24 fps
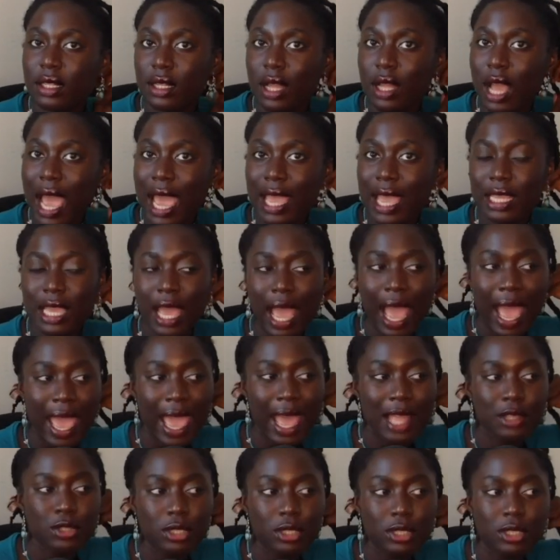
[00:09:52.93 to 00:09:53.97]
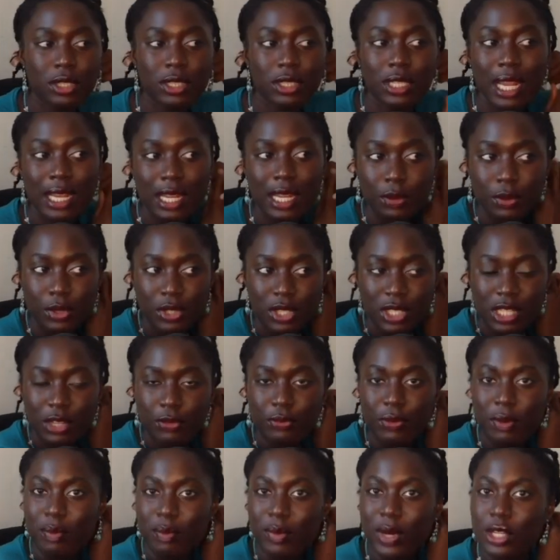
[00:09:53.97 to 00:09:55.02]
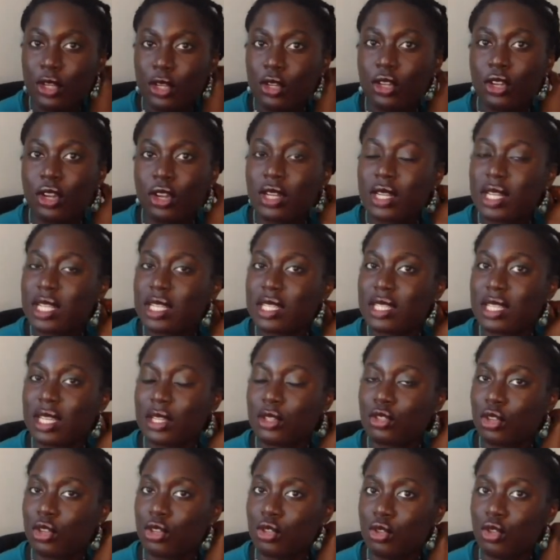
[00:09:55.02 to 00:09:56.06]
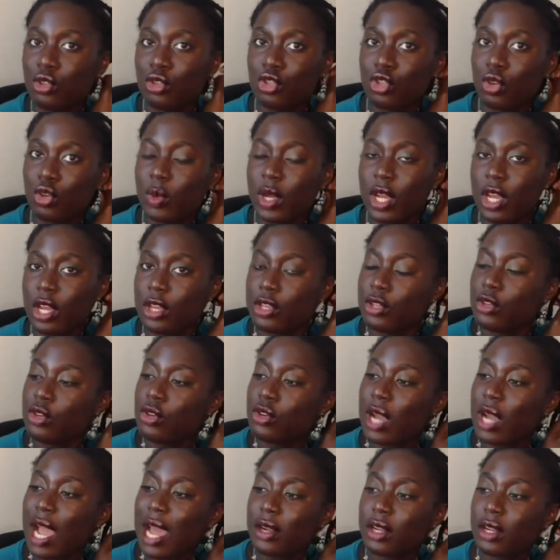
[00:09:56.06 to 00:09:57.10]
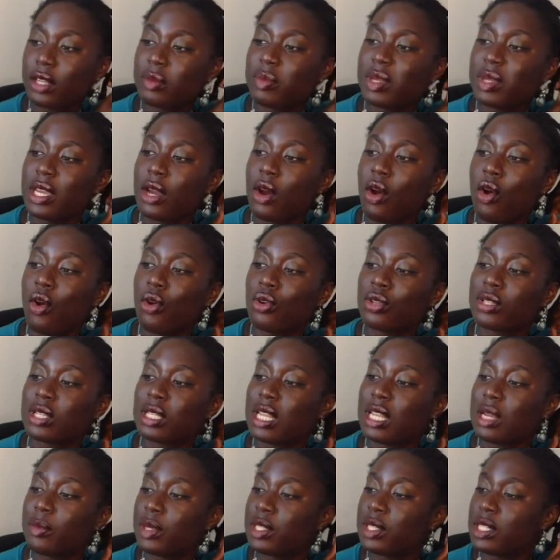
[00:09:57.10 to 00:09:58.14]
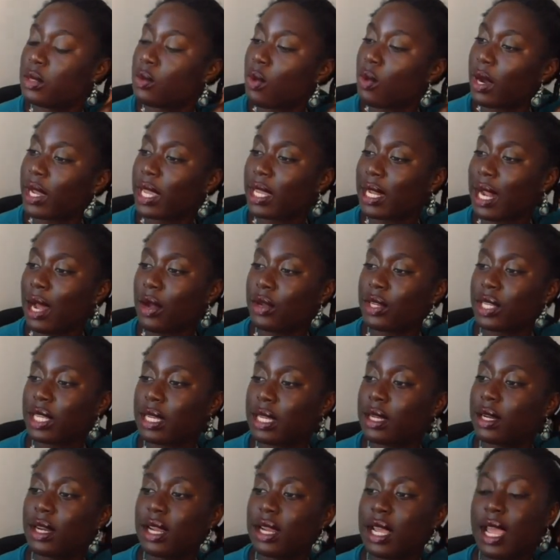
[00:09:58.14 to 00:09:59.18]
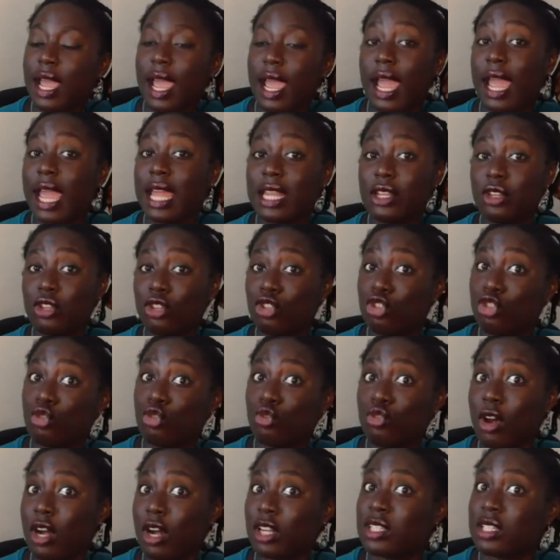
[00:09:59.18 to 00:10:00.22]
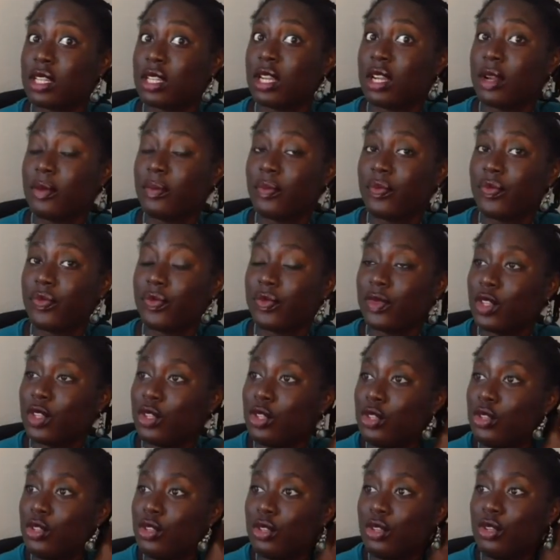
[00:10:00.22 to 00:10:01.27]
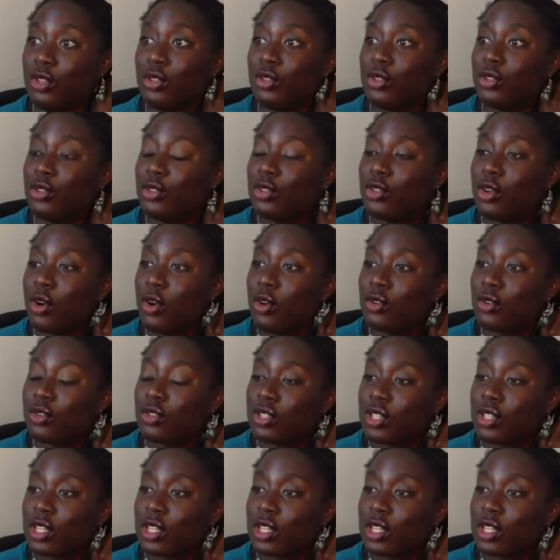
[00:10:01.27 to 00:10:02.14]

I had to learn that it was different. But you learn these things on YouTube. You cannot be a whole celebrity walking out here and you do not, you don't